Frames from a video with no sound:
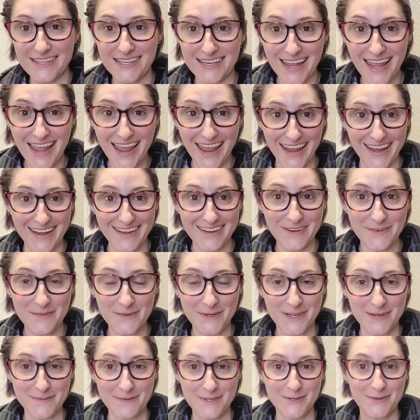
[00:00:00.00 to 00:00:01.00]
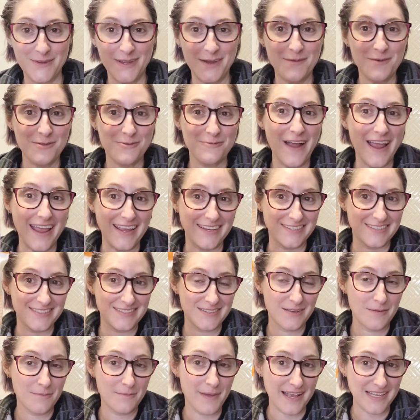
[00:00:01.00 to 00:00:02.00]
Today, we're gonna be doing it with
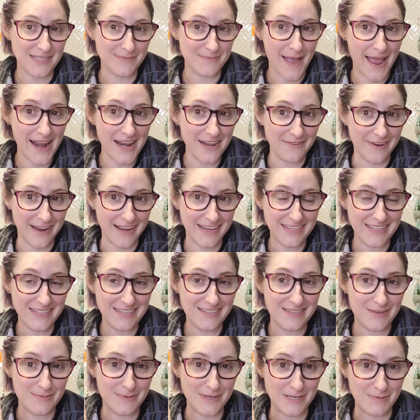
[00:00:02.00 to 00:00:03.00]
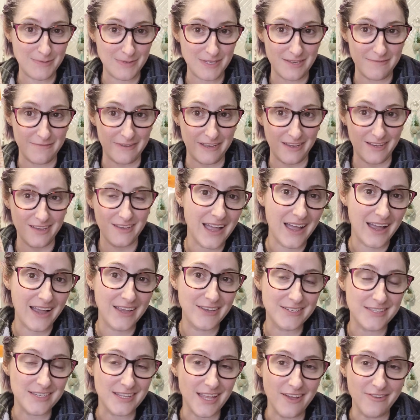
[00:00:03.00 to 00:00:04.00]
rice. Basmati rice, to be specific. I
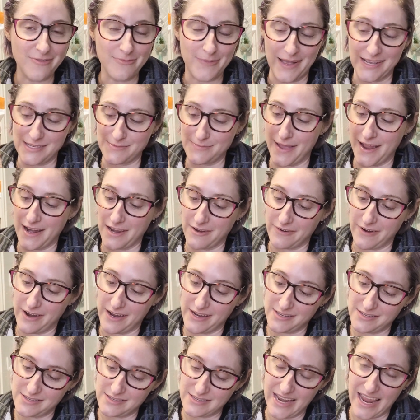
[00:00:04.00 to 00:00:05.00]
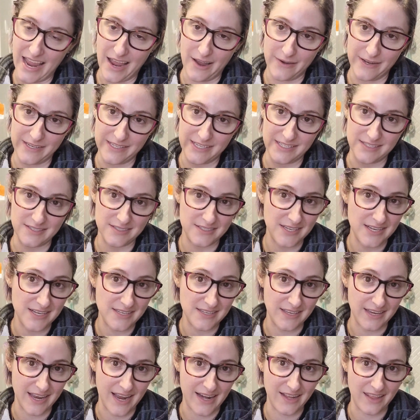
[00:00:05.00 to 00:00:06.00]
used to love basmati rice. Now it doesn't
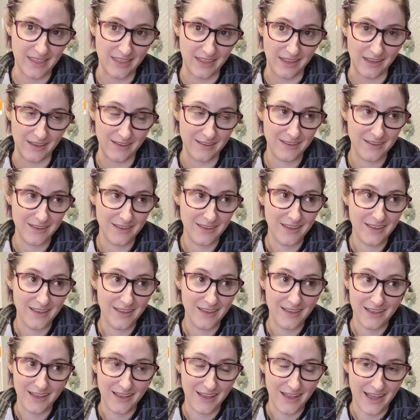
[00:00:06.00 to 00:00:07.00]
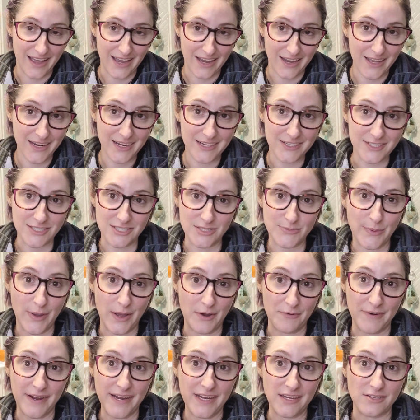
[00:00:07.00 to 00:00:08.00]
taste like anything. I could have just
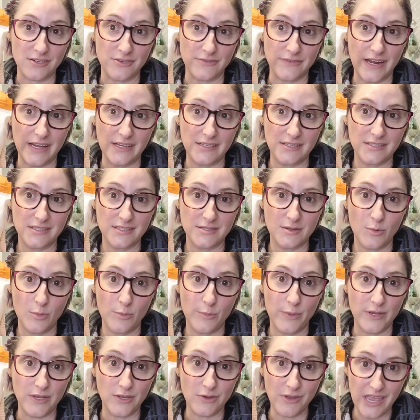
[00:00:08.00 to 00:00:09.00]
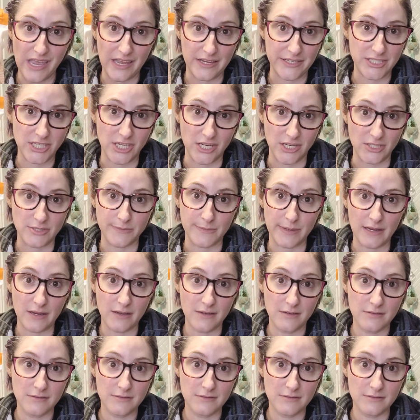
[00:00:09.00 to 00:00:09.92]
bought regular rice, but you can't change me.